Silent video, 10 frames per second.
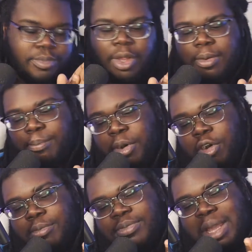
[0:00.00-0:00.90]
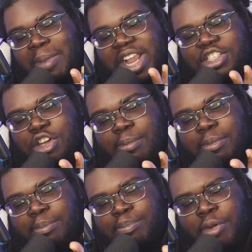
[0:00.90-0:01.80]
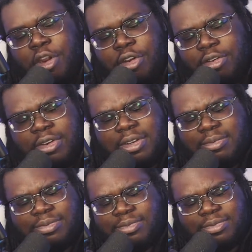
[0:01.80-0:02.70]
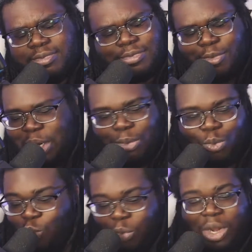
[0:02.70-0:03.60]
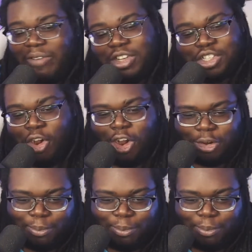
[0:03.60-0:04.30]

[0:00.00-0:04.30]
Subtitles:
Boom. They make it to burn whatever it's called.